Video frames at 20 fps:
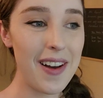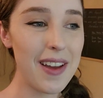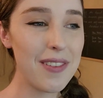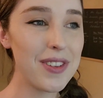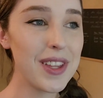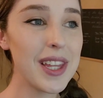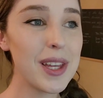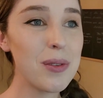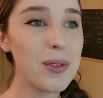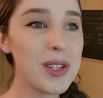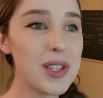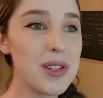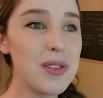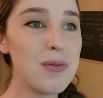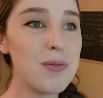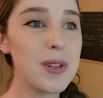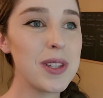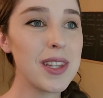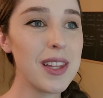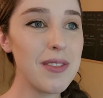I feel like once
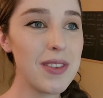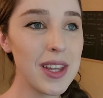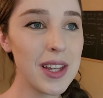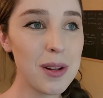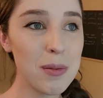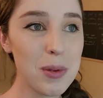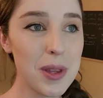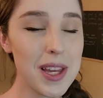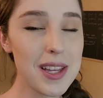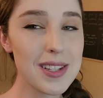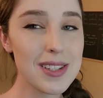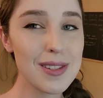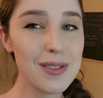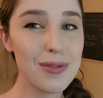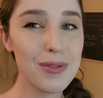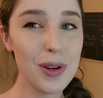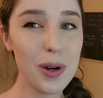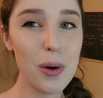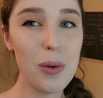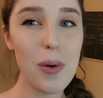you've been living in a place
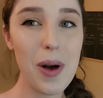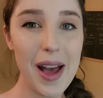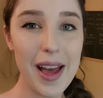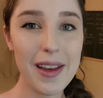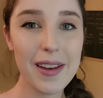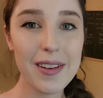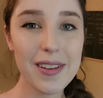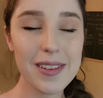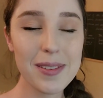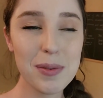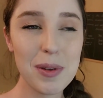for a while,